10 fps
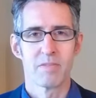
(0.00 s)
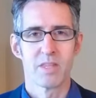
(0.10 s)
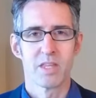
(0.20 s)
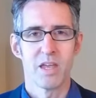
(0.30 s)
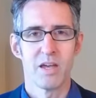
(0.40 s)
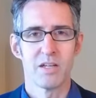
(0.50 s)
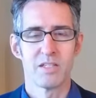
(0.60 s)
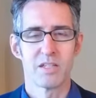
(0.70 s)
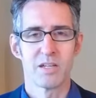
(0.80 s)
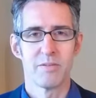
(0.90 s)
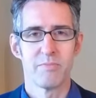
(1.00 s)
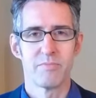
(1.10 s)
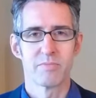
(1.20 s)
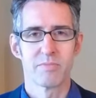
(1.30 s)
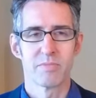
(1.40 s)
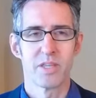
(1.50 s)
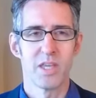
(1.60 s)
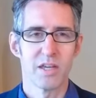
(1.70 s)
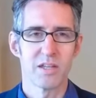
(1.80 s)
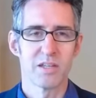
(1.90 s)
And um,
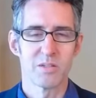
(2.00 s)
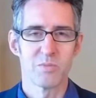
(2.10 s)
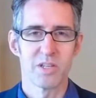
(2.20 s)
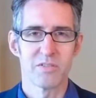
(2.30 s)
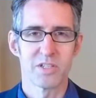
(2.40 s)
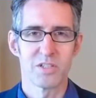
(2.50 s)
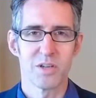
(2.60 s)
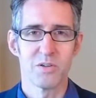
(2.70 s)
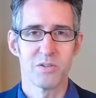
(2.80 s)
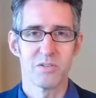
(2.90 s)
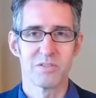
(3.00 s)
yet, as many of us know